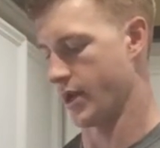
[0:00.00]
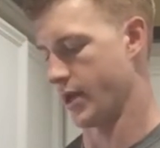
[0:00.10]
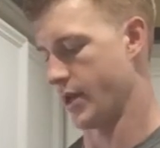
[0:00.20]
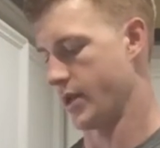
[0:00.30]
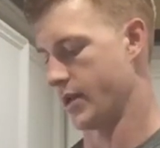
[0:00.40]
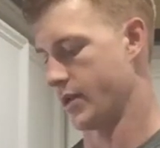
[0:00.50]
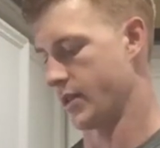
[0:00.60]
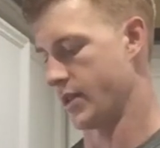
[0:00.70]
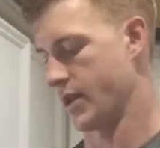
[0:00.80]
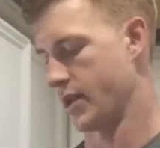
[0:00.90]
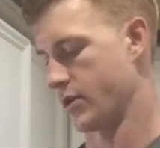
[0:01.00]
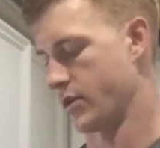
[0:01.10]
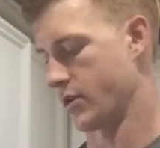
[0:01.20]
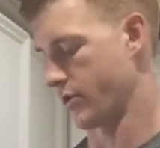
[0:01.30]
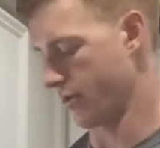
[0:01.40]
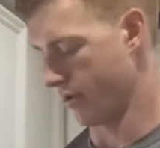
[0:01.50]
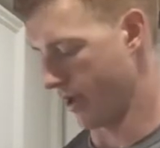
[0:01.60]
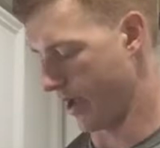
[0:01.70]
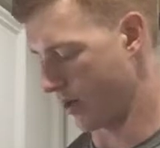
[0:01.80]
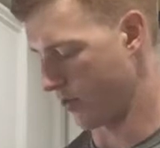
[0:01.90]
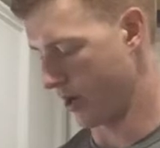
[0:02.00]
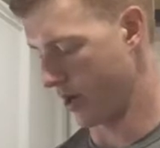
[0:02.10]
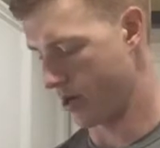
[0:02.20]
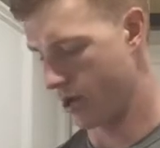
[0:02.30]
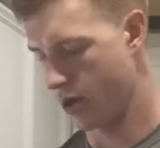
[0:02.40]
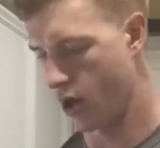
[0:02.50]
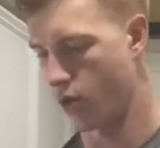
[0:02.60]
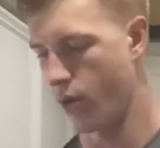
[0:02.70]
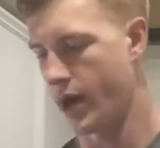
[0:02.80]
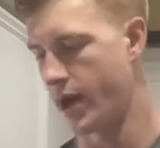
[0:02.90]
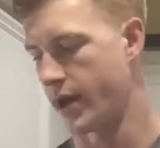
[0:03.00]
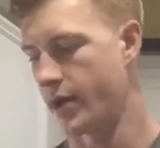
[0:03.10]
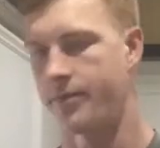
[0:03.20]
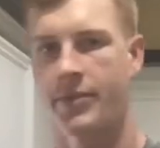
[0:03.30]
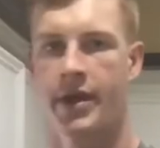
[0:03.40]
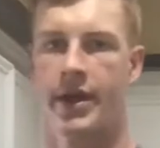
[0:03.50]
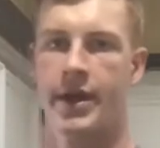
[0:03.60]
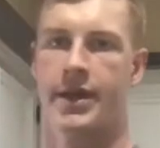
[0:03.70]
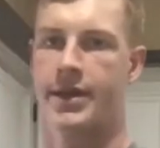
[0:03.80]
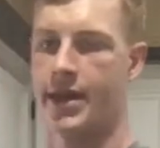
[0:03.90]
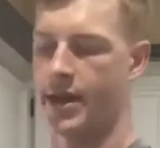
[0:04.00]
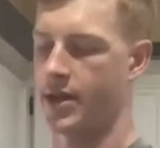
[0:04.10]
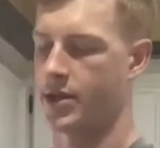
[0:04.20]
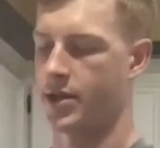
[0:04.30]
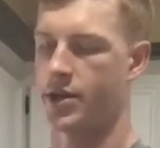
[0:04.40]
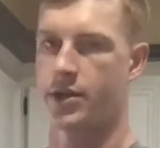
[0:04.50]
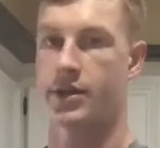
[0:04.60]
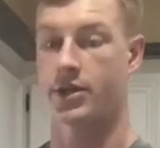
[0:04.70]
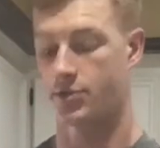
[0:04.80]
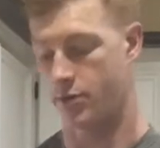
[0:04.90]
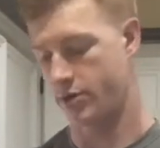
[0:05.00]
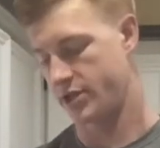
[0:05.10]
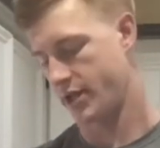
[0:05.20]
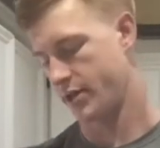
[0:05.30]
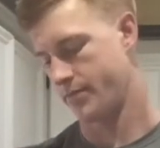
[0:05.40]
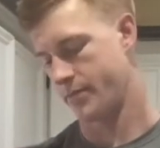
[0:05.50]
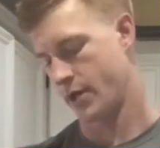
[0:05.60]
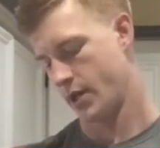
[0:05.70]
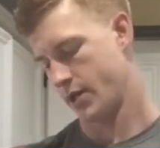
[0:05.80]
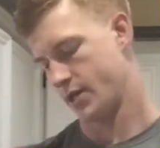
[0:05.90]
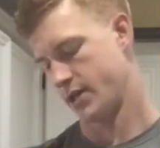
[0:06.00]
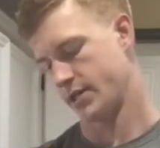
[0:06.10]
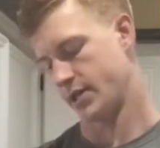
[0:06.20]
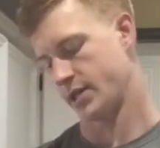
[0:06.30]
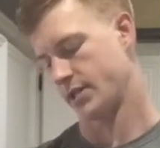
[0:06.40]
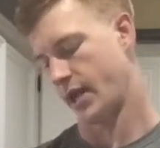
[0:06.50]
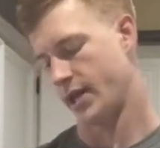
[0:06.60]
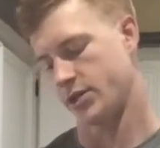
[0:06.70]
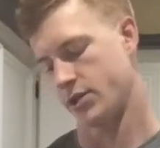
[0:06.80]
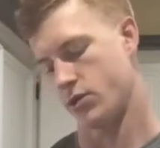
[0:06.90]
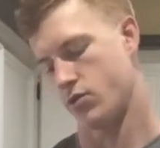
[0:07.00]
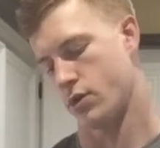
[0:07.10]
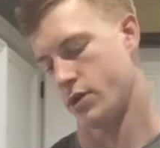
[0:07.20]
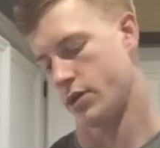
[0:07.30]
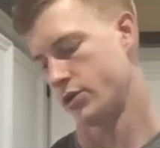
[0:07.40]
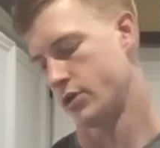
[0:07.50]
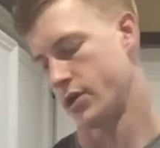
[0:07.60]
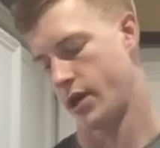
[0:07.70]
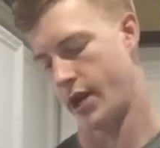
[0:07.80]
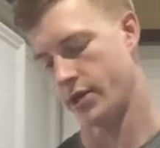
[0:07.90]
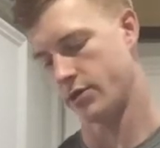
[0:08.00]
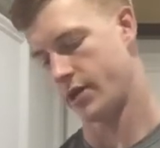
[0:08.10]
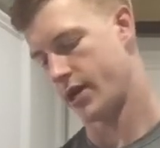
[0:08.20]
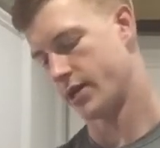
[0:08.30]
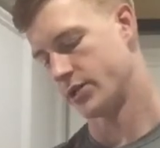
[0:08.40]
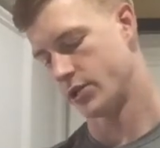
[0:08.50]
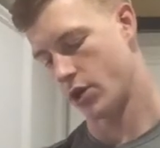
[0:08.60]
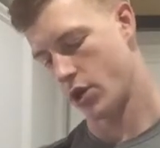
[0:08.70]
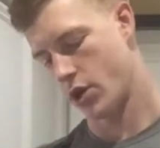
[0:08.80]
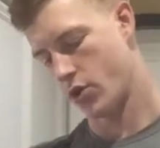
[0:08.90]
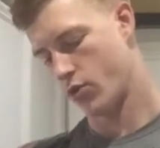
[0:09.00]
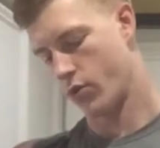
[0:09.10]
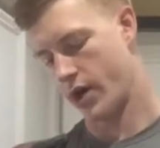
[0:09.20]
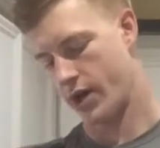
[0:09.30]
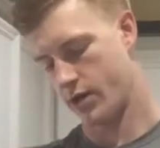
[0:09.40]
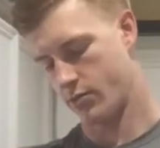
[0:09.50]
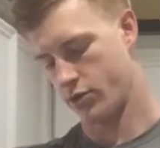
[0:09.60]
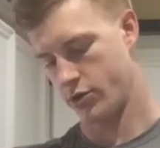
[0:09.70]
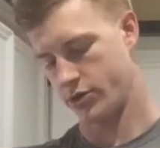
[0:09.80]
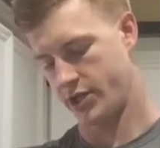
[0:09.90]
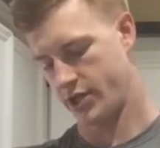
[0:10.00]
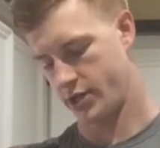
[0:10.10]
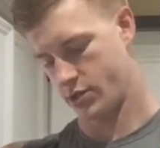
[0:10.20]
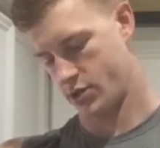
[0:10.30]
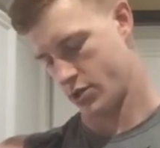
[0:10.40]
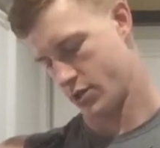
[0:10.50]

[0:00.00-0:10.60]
and then you're gonna throw the egg white away. Then you get your protein. This is ISO 100 hydrolyzed whey protein,